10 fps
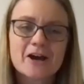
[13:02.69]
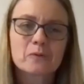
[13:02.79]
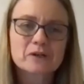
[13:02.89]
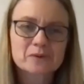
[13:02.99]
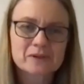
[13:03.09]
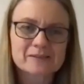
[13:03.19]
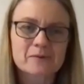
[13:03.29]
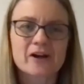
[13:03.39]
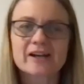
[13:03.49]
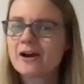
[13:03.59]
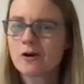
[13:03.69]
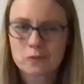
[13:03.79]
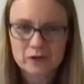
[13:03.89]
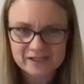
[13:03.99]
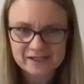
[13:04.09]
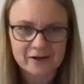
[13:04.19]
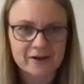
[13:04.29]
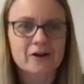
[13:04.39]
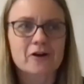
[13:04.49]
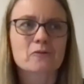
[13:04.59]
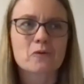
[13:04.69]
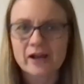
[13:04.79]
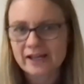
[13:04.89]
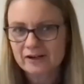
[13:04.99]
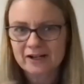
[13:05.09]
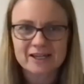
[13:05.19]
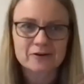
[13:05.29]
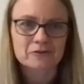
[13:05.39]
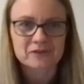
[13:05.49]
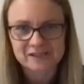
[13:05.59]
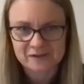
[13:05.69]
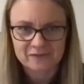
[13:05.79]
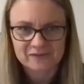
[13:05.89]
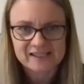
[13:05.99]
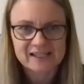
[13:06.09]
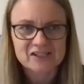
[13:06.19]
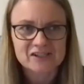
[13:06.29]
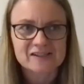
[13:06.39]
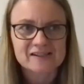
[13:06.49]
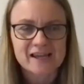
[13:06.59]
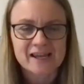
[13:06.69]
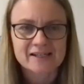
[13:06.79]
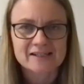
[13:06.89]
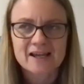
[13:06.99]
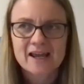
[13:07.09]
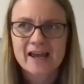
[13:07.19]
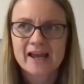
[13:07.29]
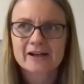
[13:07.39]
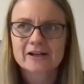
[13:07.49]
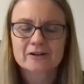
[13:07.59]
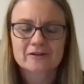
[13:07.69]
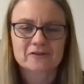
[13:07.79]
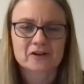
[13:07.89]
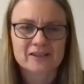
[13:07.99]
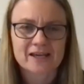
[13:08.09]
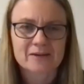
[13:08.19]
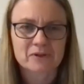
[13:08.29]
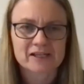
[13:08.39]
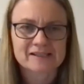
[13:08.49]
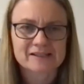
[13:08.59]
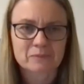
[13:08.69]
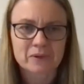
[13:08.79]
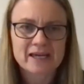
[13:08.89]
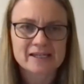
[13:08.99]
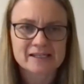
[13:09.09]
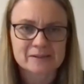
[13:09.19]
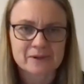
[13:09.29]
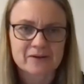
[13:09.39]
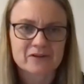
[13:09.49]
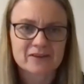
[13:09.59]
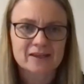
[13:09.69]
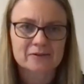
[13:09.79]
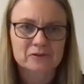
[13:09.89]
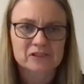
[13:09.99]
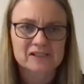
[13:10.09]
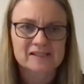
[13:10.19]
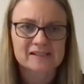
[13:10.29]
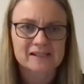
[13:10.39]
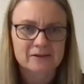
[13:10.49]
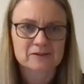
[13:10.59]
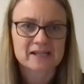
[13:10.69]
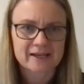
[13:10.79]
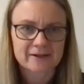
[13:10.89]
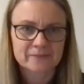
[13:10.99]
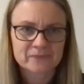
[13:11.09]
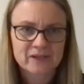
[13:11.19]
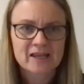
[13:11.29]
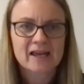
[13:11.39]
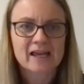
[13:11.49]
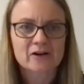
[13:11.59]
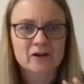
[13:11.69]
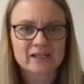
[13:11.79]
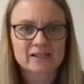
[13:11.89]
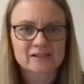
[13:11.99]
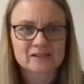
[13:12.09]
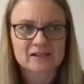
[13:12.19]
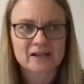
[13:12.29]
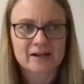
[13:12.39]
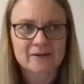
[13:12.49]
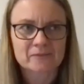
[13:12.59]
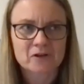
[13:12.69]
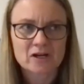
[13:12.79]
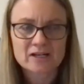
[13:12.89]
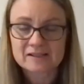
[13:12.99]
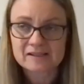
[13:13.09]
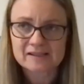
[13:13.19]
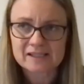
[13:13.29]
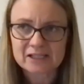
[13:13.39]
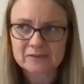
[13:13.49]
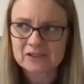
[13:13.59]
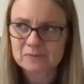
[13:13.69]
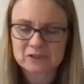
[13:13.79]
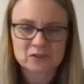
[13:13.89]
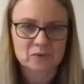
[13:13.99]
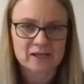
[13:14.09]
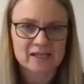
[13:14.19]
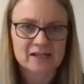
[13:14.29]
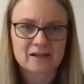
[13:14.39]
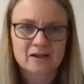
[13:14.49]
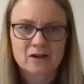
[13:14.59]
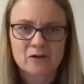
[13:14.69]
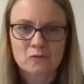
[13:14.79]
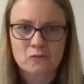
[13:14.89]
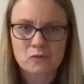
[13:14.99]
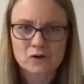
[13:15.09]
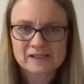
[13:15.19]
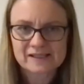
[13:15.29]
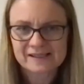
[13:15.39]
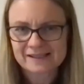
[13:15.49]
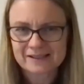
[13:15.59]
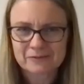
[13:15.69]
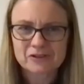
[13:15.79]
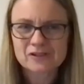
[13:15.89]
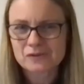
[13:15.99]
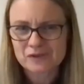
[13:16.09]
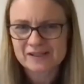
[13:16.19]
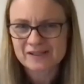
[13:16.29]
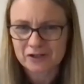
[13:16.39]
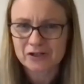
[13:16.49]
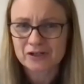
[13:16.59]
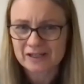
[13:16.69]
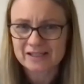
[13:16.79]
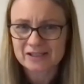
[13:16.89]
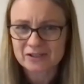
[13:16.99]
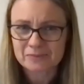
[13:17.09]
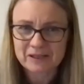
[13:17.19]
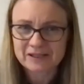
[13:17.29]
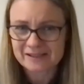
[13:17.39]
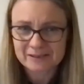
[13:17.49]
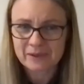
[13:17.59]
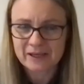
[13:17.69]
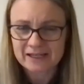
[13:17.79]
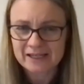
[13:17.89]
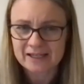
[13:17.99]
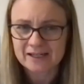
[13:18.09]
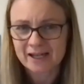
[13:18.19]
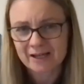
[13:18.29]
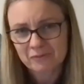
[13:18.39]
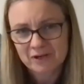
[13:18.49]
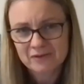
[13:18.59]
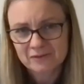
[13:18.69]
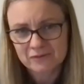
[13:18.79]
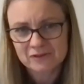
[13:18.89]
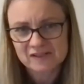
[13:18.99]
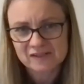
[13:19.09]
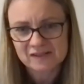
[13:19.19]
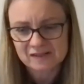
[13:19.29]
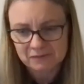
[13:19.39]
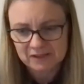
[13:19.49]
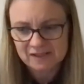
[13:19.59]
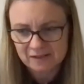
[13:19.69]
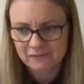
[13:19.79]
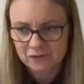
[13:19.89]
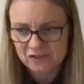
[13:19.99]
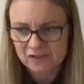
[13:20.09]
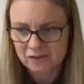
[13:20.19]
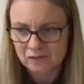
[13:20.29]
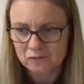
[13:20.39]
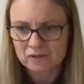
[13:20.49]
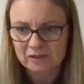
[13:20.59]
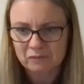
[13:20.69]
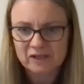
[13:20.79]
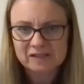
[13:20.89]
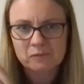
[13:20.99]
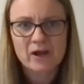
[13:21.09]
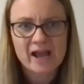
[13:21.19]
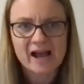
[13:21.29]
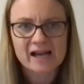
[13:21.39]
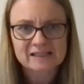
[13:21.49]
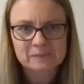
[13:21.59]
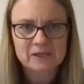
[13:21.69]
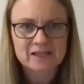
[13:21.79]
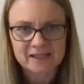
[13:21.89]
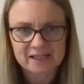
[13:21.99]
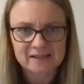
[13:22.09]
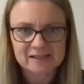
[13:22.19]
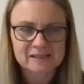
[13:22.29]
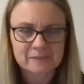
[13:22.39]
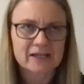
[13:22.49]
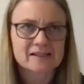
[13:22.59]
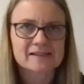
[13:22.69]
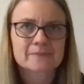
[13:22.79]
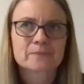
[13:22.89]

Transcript: Which one's mine? What is going on? Why can I hear all these conversations? And how can I find that place of peace where everything will just settle down, and I can kind of distinguish between what's noise that I don't need to participate in, and where's the voice of the Lord, and where's my heart speaking in this space.